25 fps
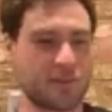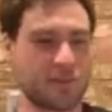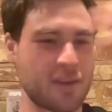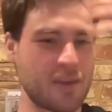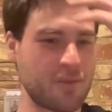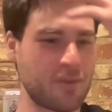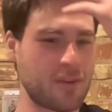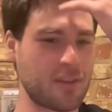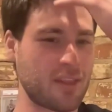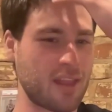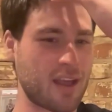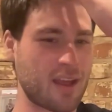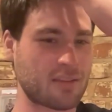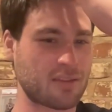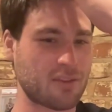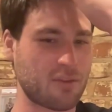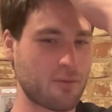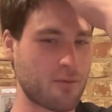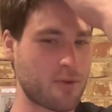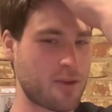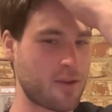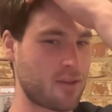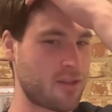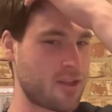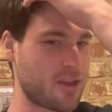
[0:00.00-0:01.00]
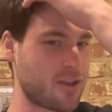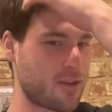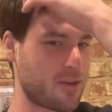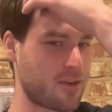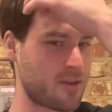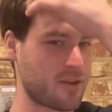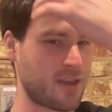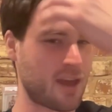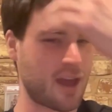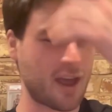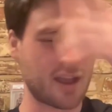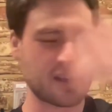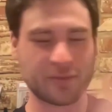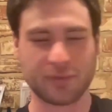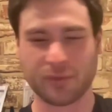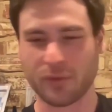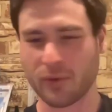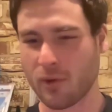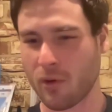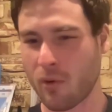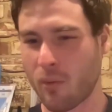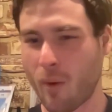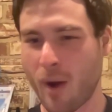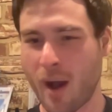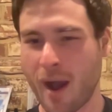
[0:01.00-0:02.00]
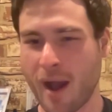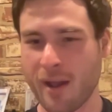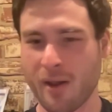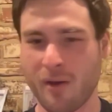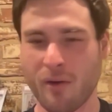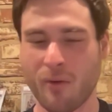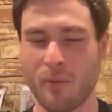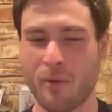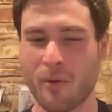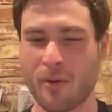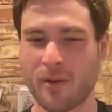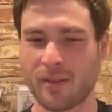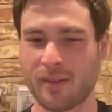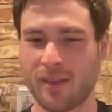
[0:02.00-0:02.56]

even like the really good guys for a while weren't